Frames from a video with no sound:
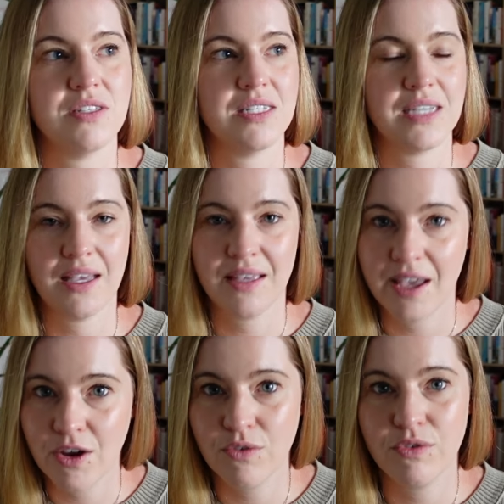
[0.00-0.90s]
to take
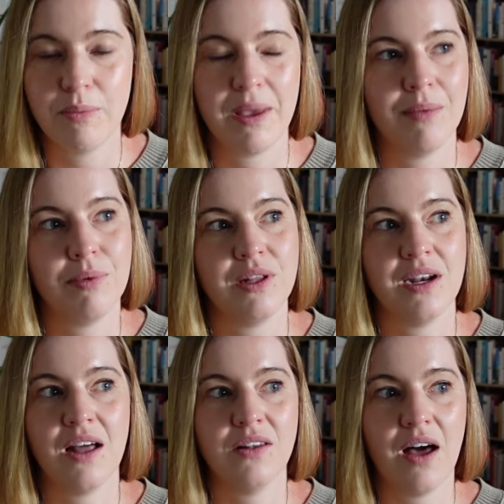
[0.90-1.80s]
care of the people
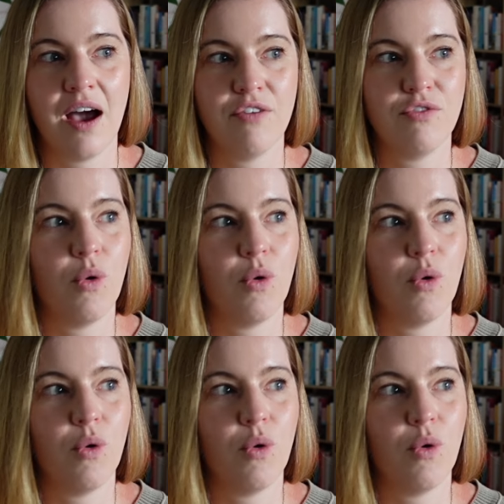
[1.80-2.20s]
in our life,